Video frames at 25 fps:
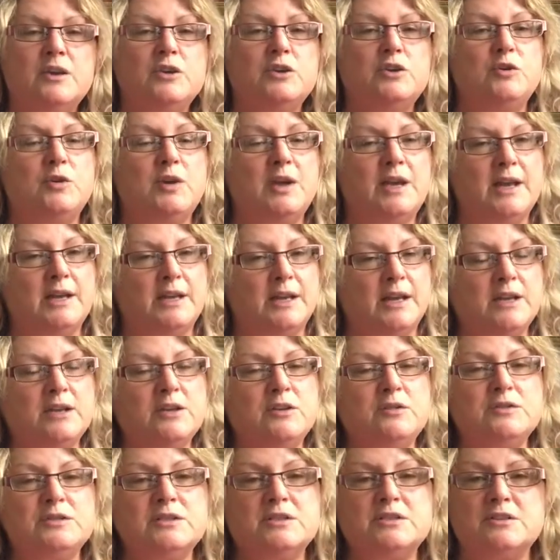You cannot
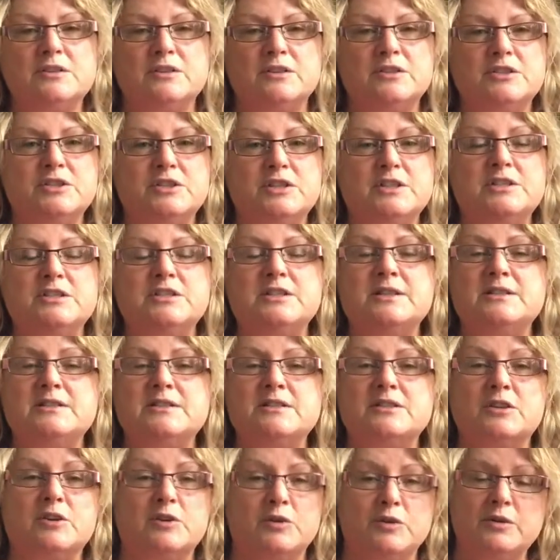use the search
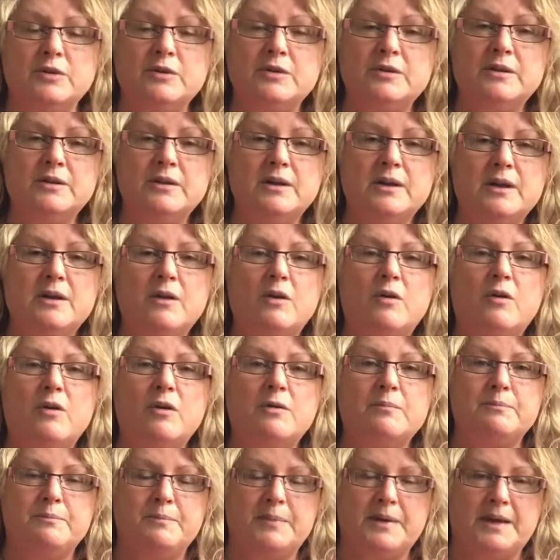engines Google
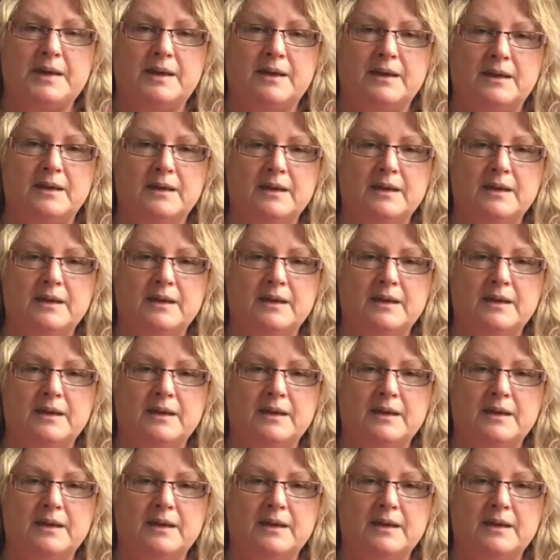or Bing.